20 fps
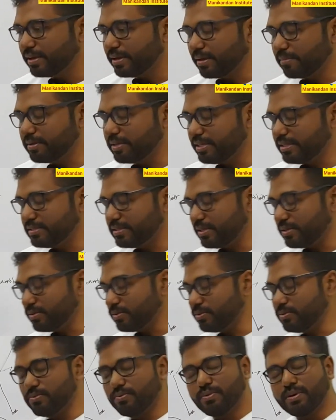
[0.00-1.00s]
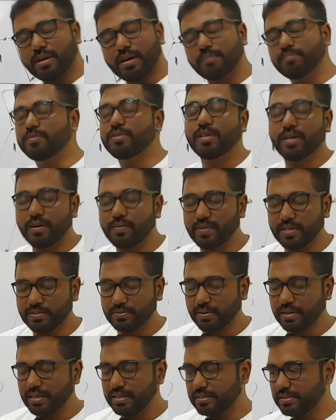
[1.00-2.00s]
Easy to observe
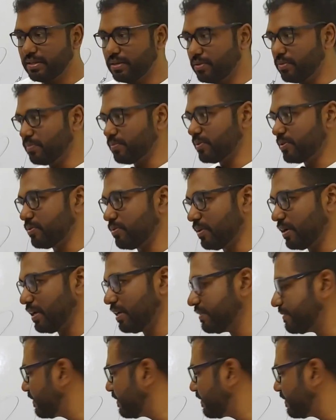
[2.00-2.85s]
as well, easy to visualize